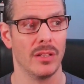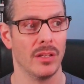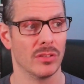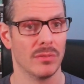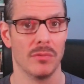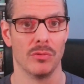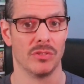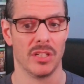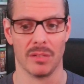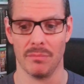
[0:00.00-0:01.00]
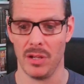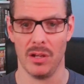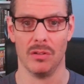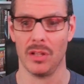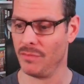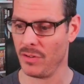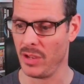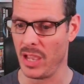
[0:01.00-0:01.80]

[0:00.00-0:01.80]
You know, sometimes we'll just take a male, like very